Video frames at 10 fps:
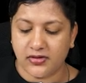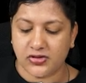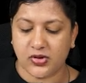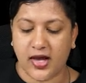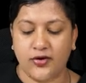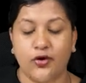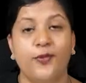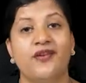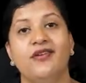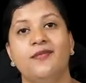So I
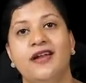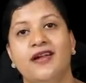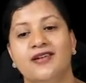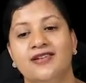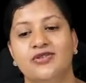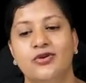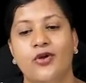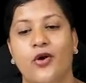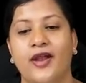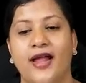hope everybody understood
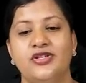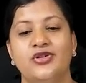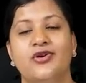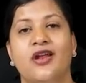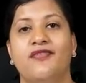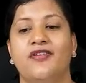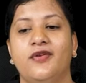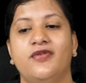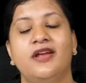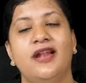on
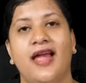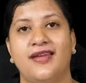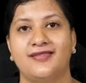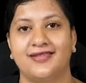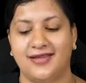angiography the Lyer's